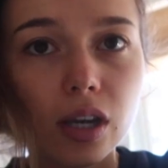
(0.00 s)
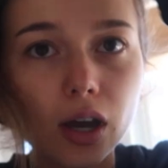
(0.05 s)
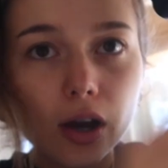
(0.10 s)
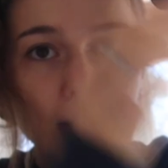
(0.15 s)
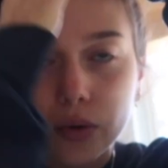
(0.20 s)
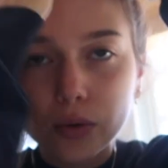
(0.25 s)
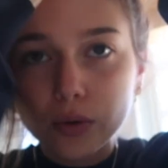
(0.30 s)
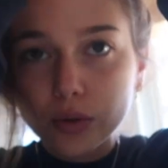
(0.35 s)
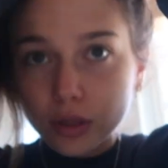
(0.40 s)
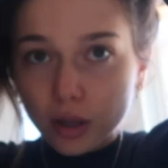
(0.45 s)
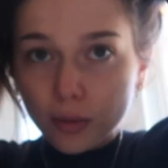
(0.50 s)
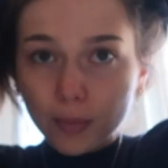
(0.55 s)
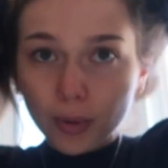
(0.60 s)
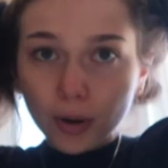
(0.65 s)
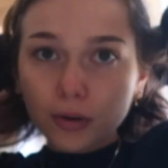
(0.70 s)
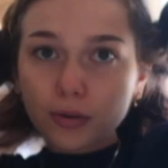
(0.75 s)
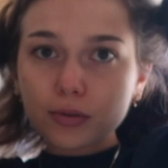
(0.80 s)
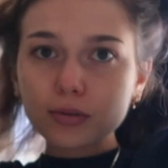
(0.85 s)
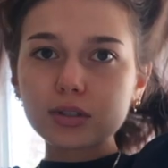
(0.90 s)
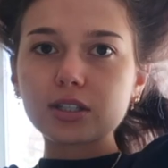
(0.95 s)
know the
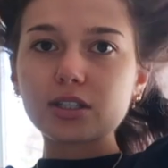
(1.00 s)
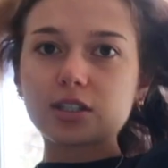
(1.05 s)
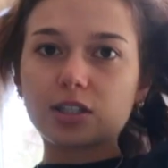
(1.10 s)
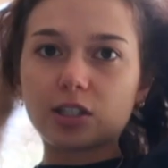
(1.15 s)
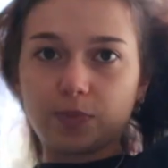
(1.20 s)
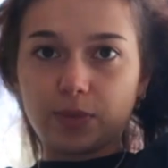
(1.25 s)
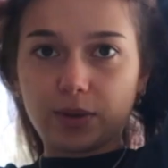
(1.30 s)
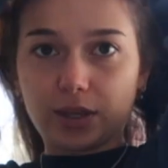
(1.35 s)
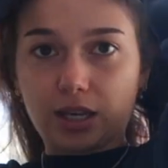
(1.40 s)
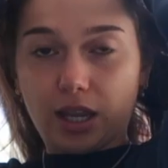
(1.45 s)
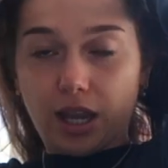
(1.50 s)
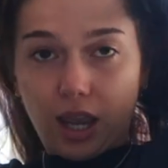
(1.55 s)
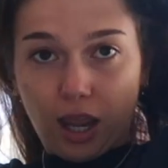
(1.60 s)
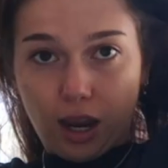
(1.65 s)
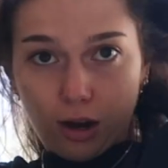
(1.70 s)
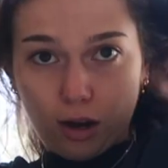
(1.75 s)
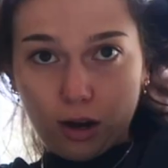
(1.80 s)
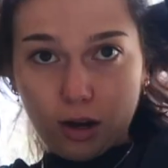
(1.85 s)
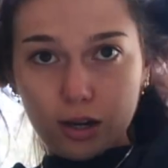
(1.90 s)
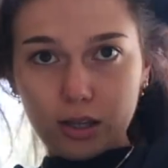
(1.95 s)
post spin
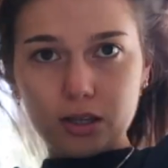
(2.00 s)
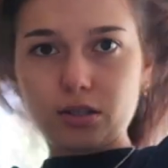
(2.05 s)
hair